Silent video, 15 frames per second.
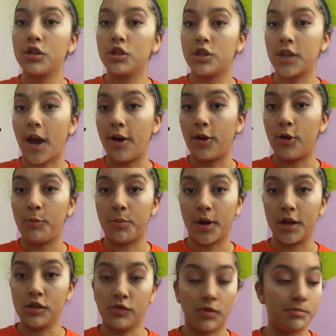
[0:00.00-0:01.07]
shadow
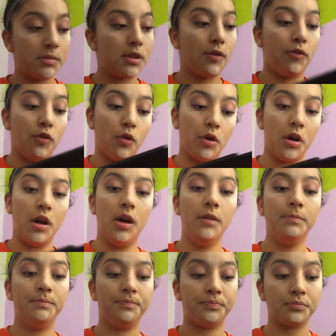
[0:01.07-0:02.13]
brush from Sephora.